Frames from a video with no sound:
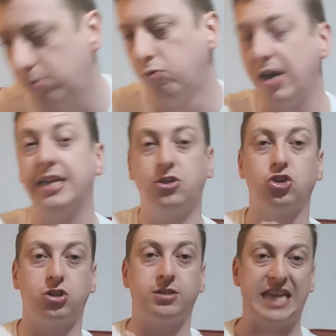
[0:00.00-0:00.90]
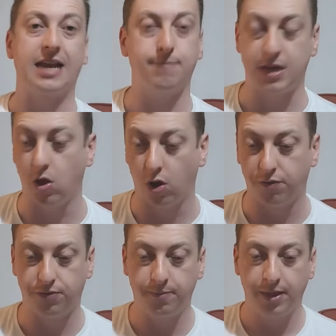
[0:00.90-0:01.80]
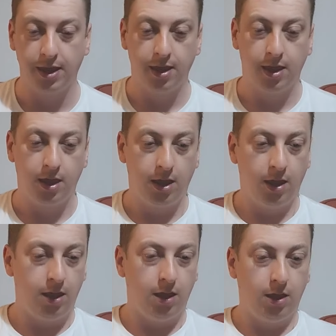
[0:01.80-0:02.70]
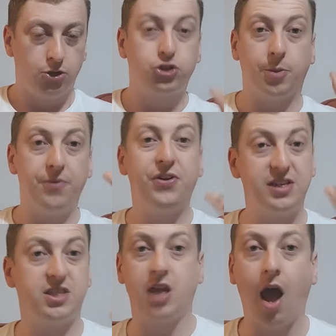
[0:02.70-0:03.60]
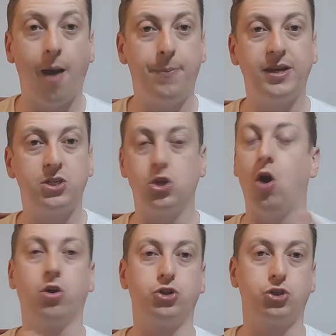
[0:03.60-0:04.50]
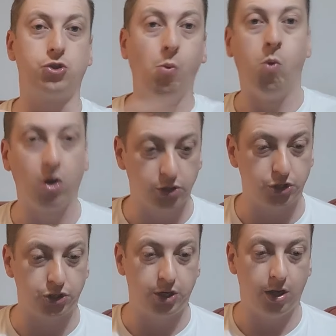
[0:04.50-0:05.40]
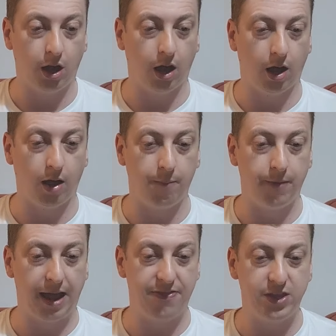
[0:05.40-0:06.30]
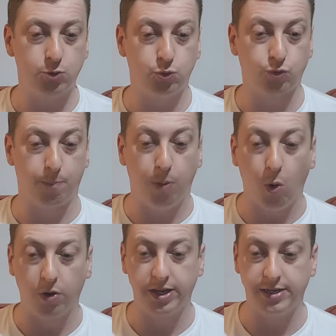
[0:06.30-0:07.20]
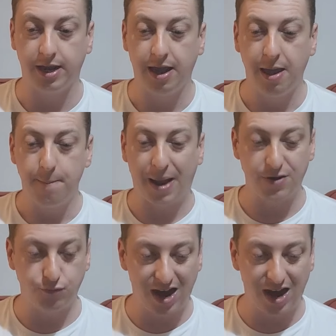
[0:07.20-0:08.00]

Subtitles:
really just ticked me off. Some of his topics are just the worst. And this was reported by